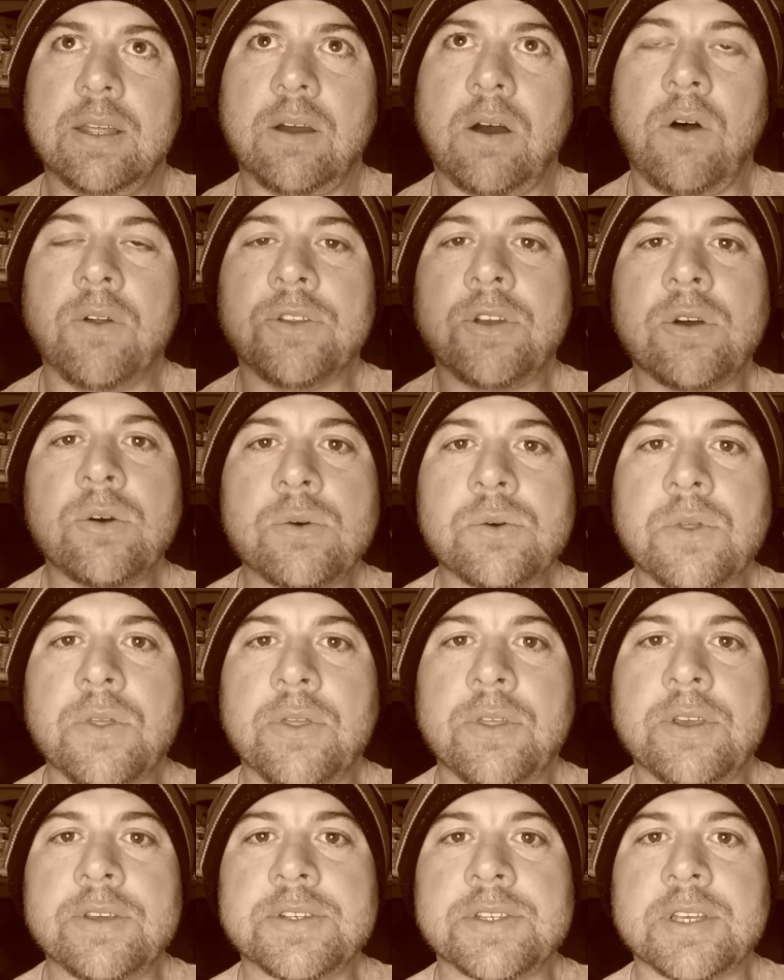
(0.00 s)
although
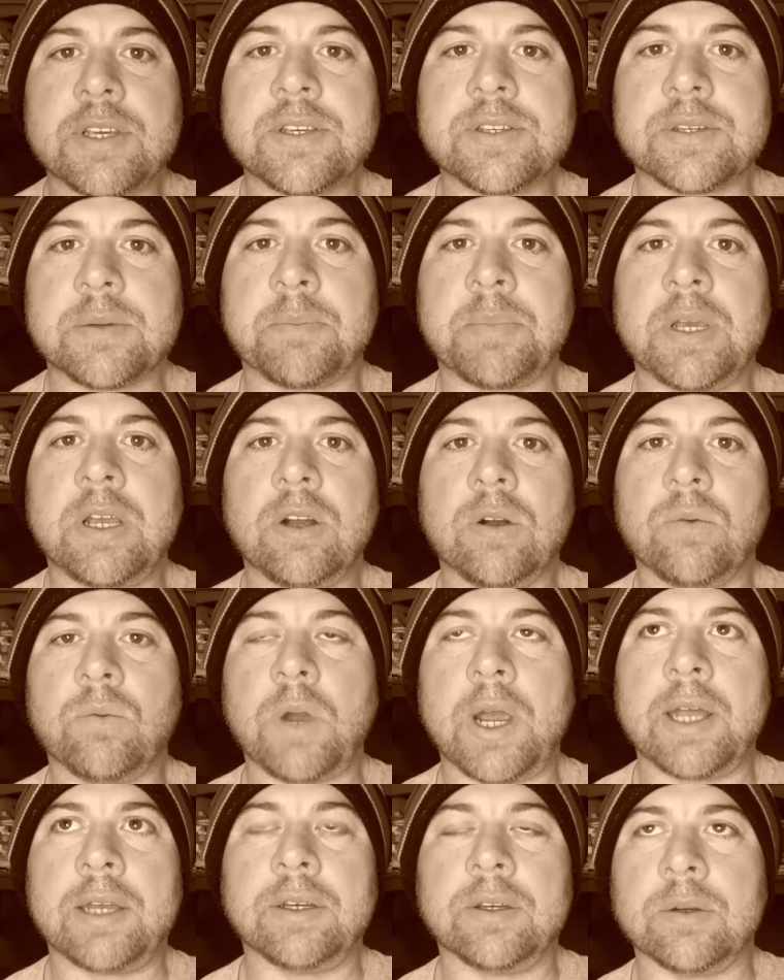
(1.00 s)
these things appear
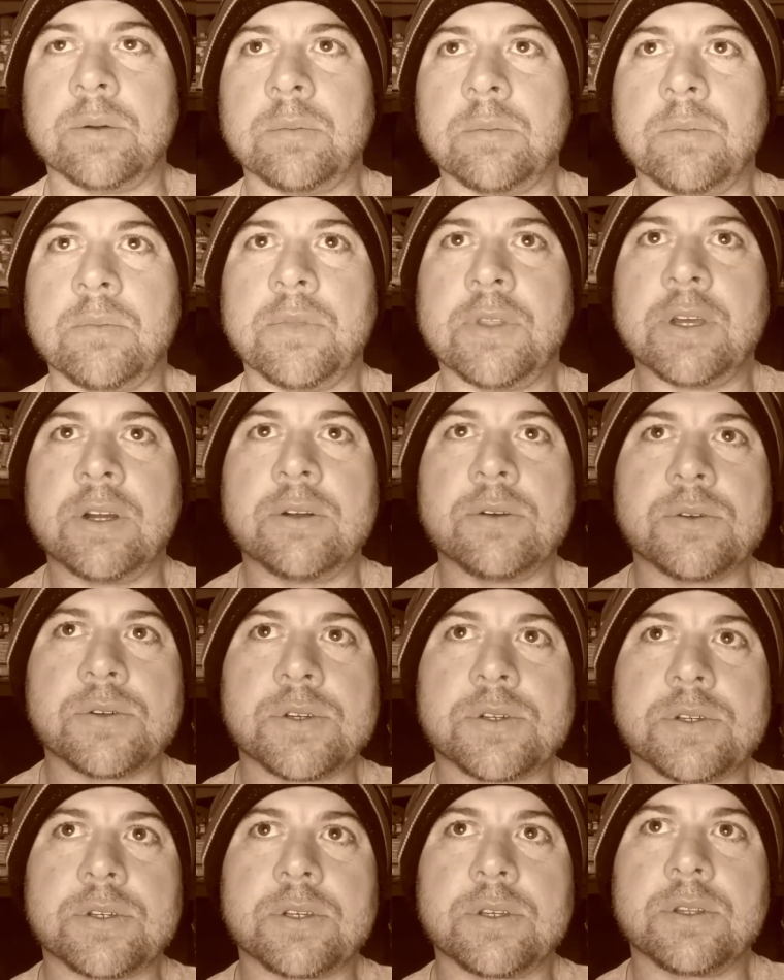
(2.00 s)
random,
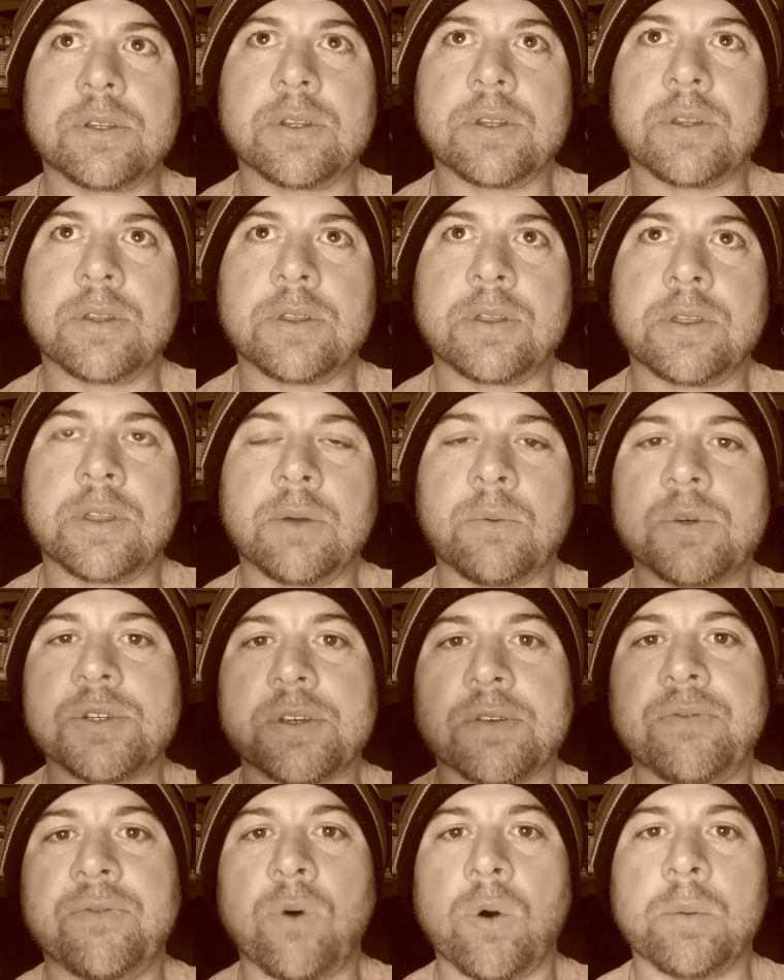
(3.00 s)
there's, there was
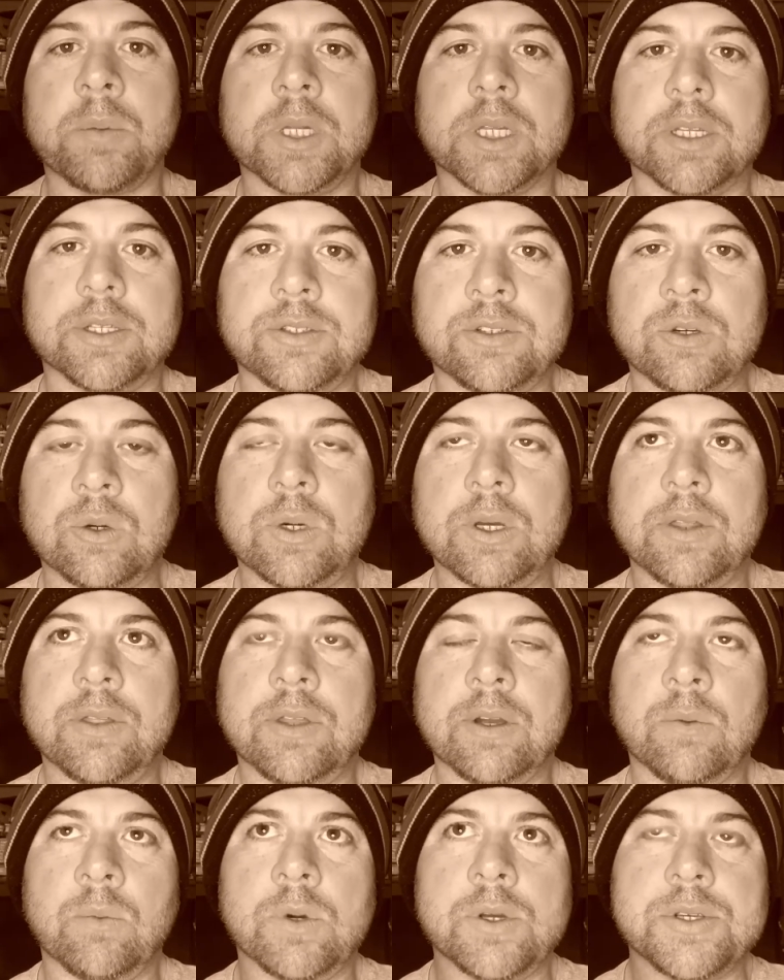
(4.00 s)
a formula to it.
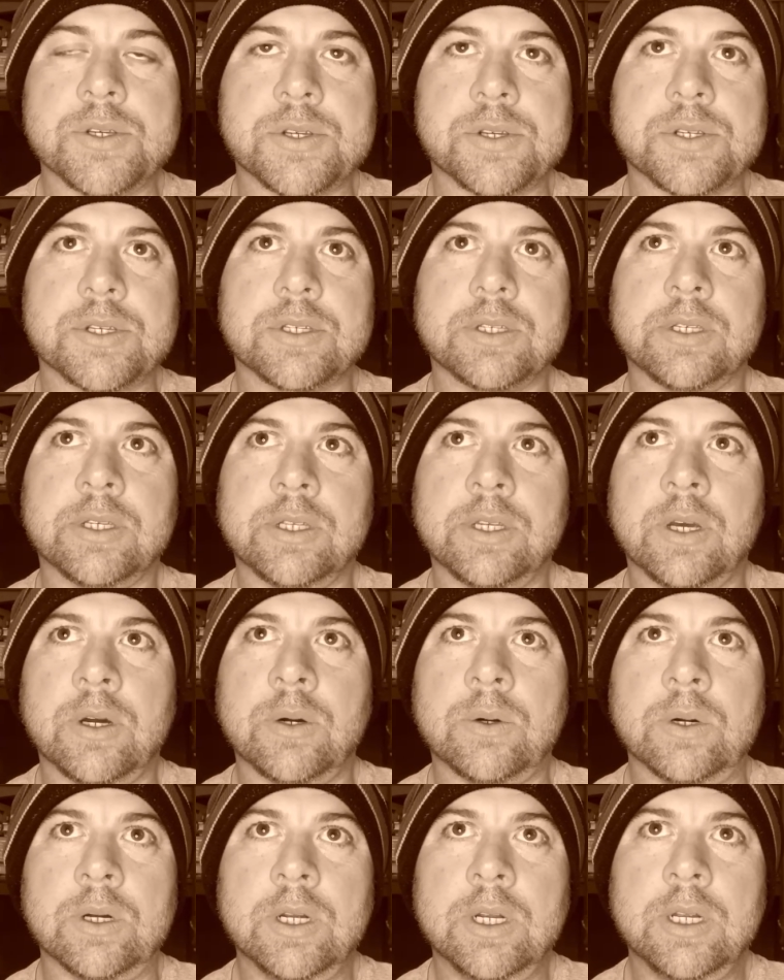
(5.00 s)
There was, you
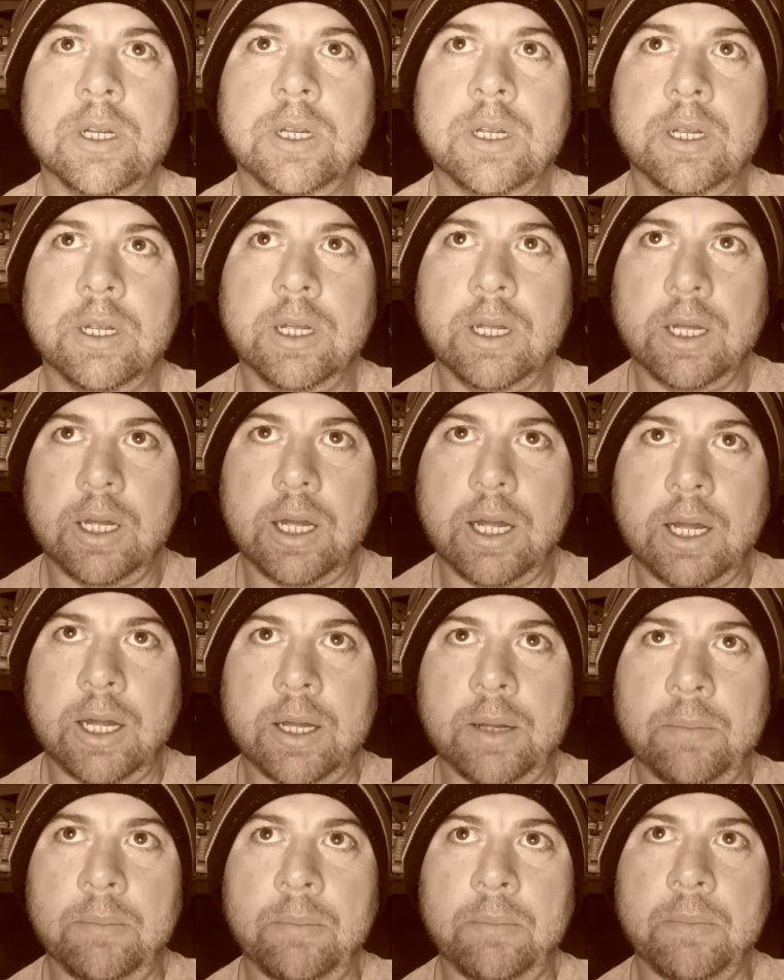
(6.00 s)
know,
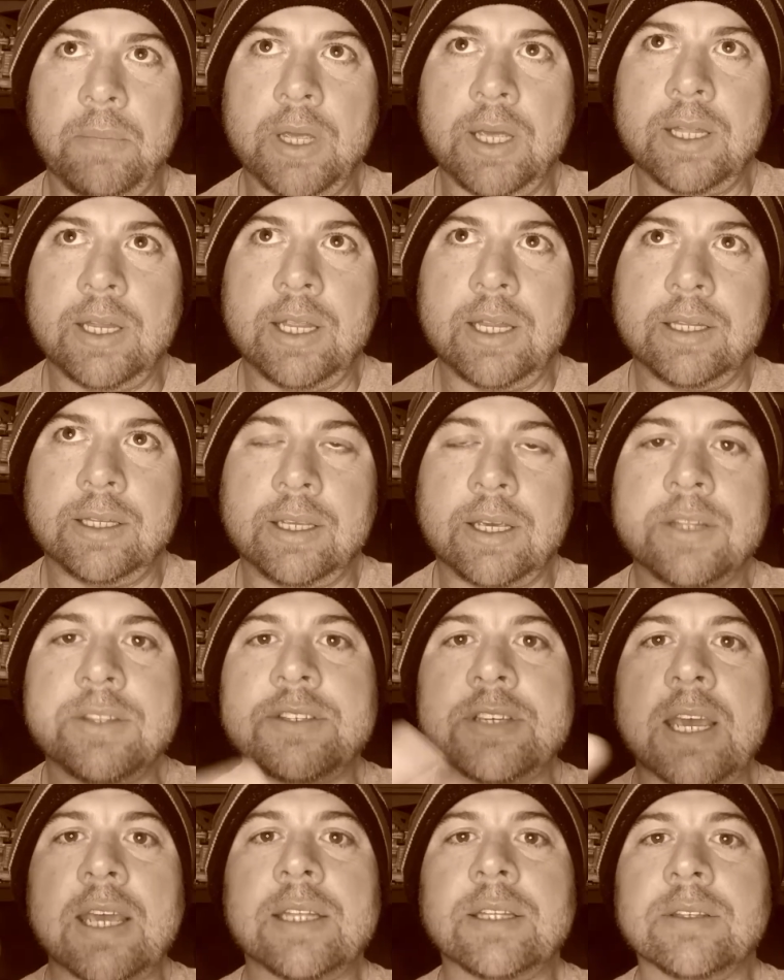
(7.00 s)
um, it, it,
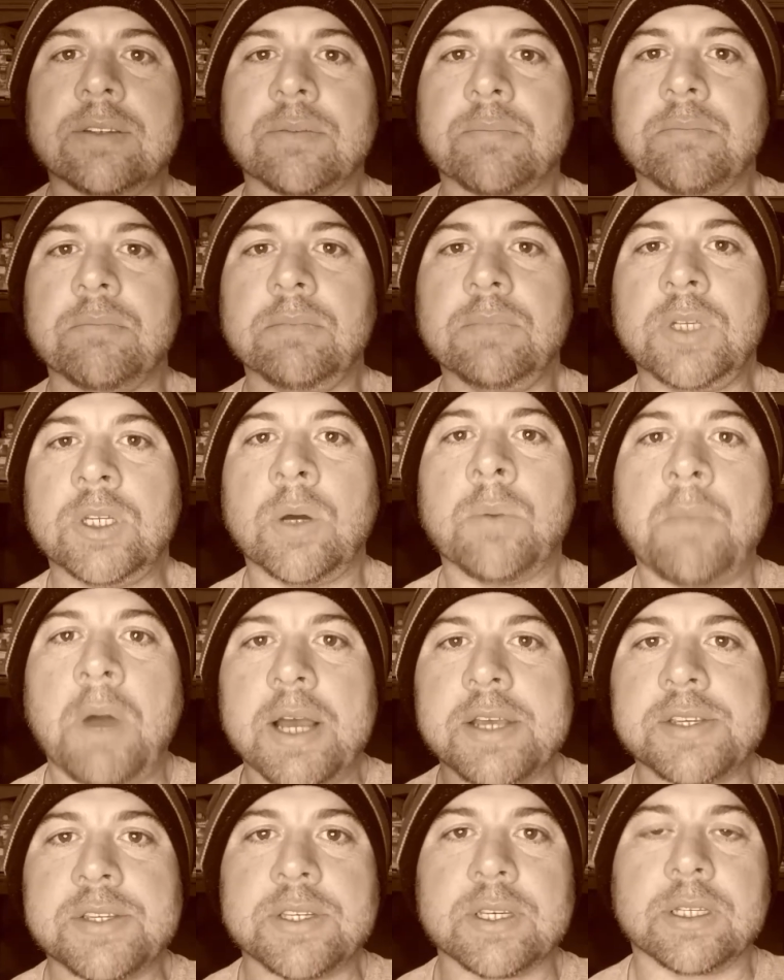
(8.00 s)
contains, you know,
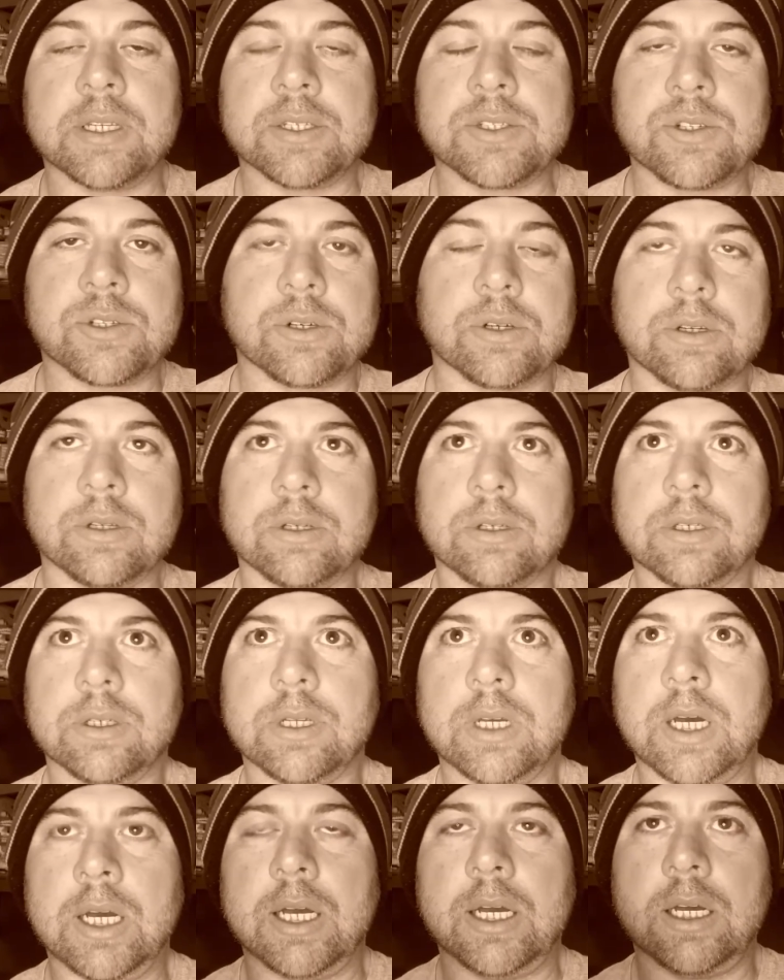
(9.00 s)
my signature.
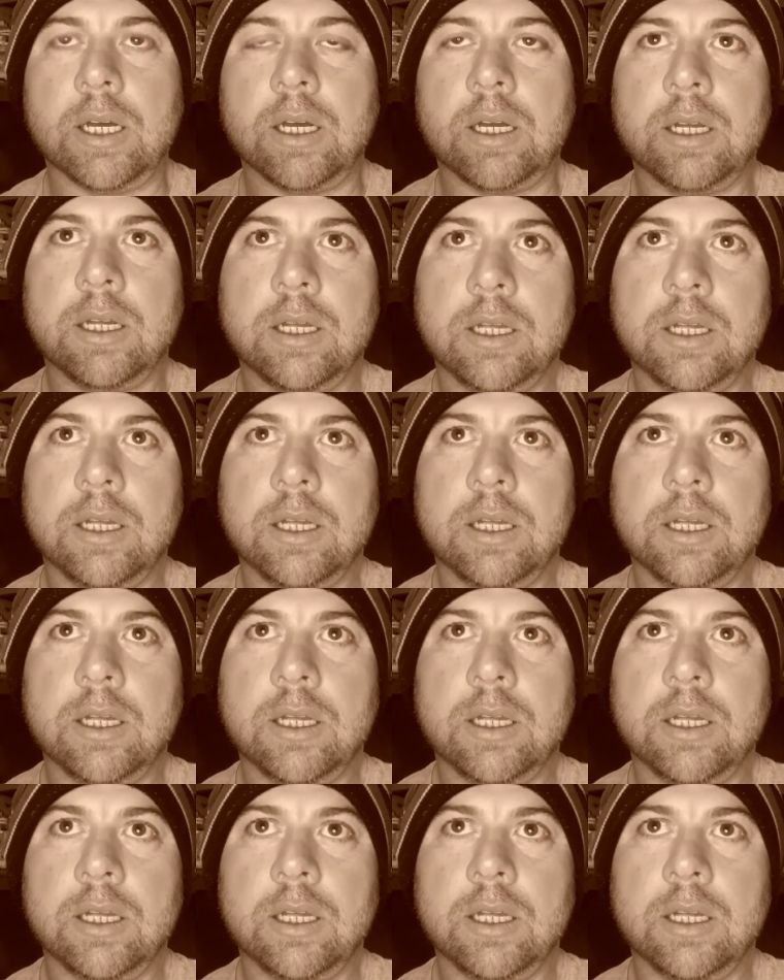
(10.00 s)
Uh,